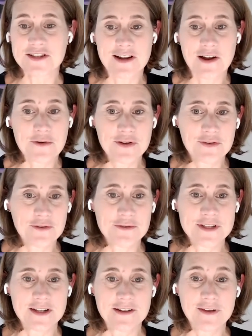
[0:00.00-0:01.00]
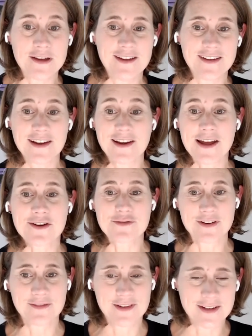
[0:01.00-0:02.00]
how you use an
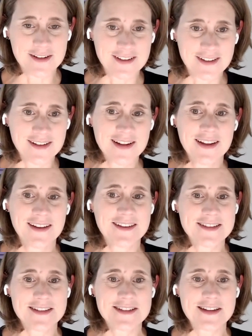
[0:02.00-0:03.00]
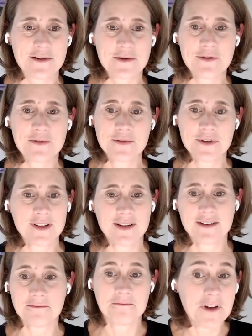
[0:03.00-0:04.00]
electric vehicle, this is how you
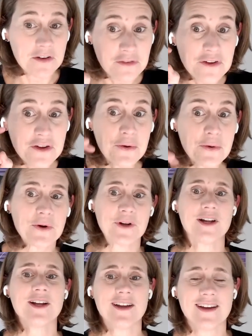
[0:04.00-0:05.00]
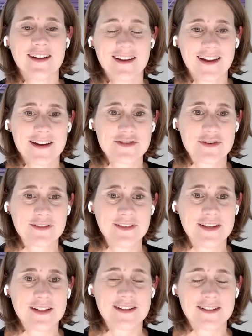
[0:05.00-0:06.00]
fuel an electric
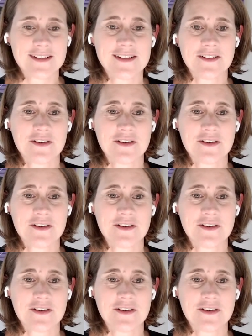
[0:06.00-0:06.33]
vehicle,